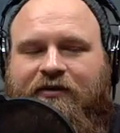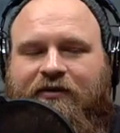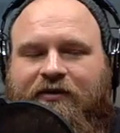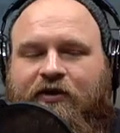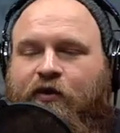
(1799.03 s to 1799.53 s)

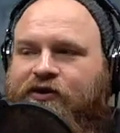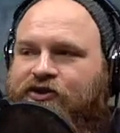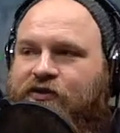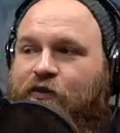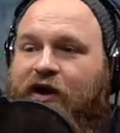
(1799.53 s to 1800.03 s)

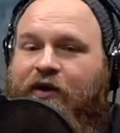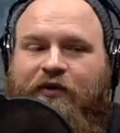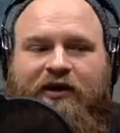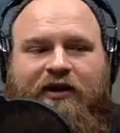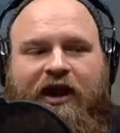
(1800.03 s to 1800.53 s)
questioned why we
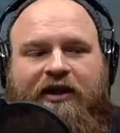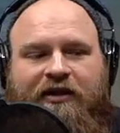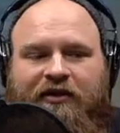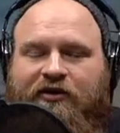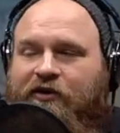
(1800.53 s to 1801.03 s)
didn't add an
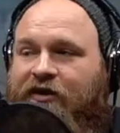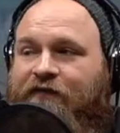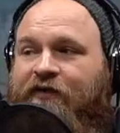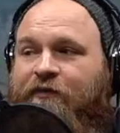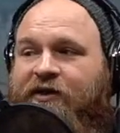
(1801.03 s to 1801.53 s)
indirect
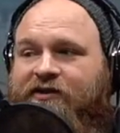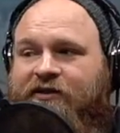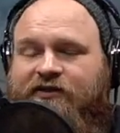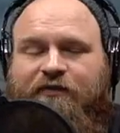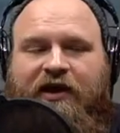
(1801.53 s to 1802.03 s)
filament
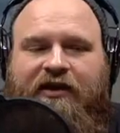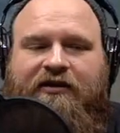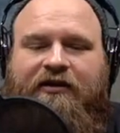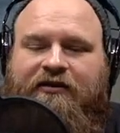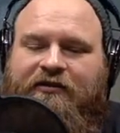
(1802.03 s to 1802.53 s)
sensor
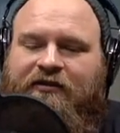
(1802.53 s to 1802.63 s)
mod, and